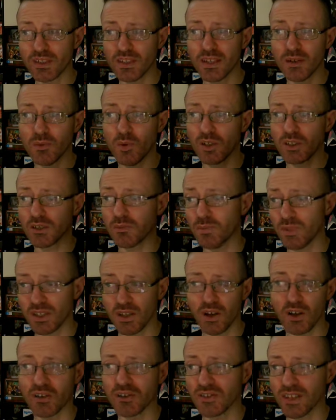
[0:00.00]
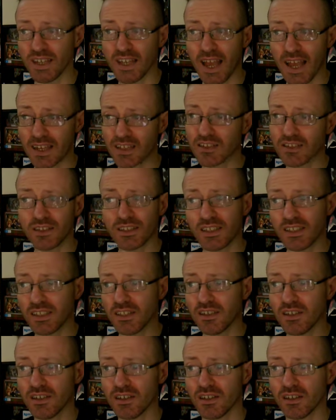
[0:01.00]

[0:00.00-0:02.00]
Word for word: Do they watch it because they actually